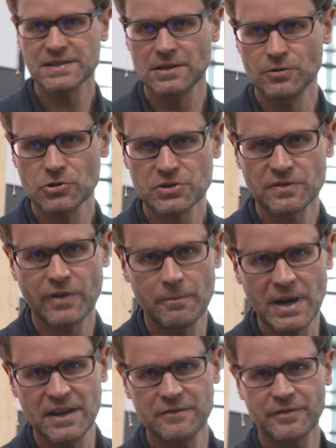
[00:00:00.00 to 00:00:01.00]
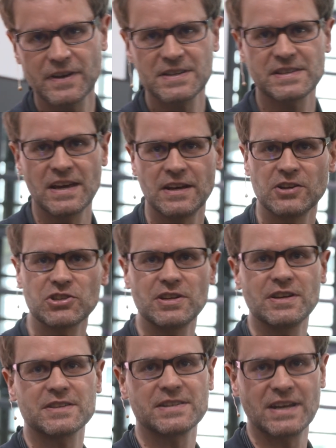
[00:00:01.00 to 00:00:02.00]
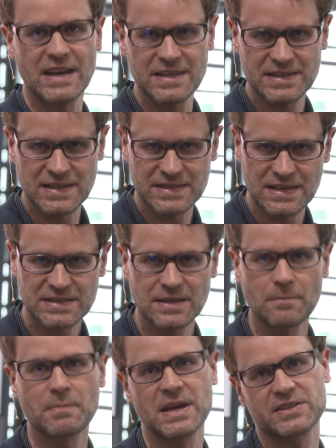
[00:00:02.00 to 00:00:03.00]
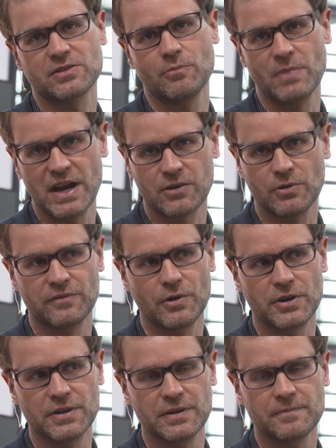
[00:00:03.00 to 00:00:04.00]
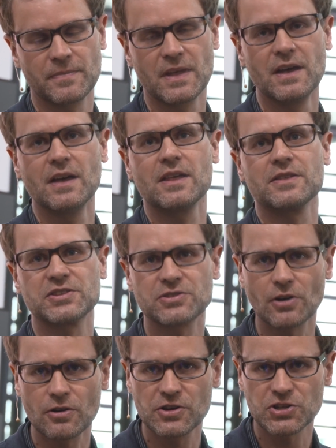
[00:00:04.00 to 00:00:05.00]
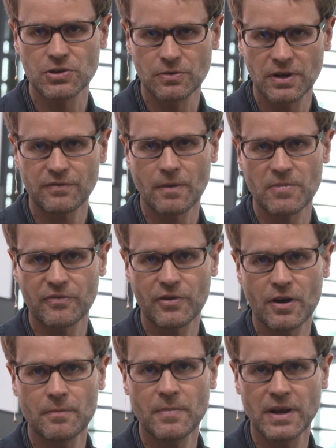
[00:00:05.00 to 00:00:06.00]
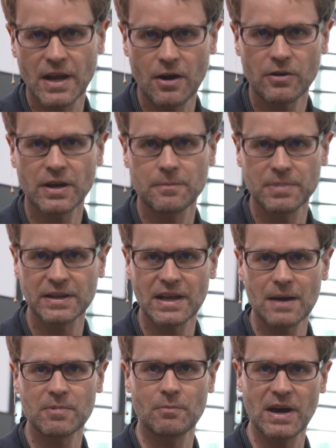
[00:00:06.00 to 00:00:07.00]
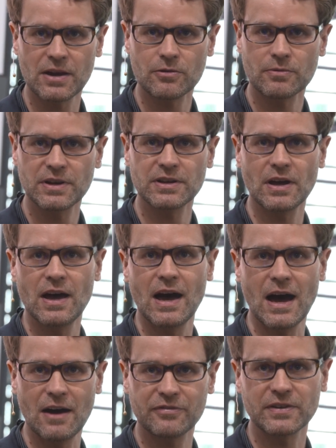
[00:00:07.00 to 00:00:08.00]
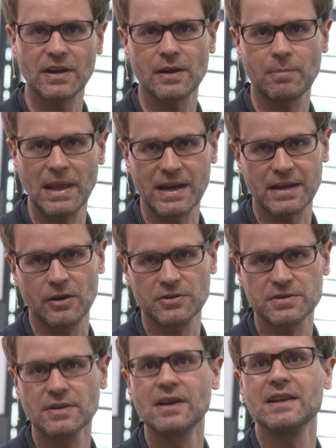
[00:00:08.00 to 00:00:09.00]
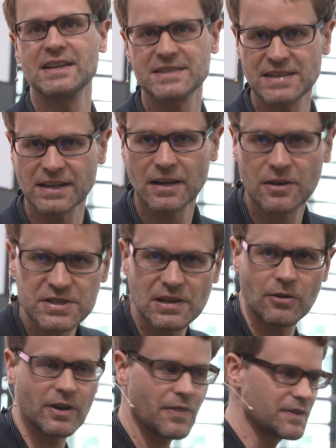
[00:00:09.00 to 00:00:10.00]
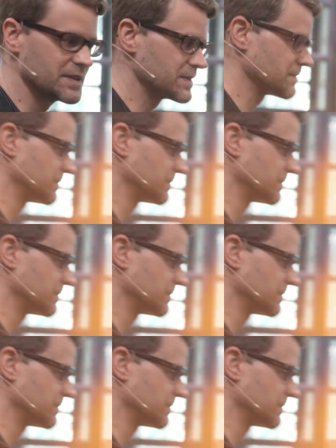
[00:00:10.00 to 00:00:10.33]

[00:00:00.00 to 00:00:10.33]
solution from Enphase Energy is an AC system based on microinverter. The storage unit from the firm now can build up a microgrid after a blackout. Let's take a closer look at this.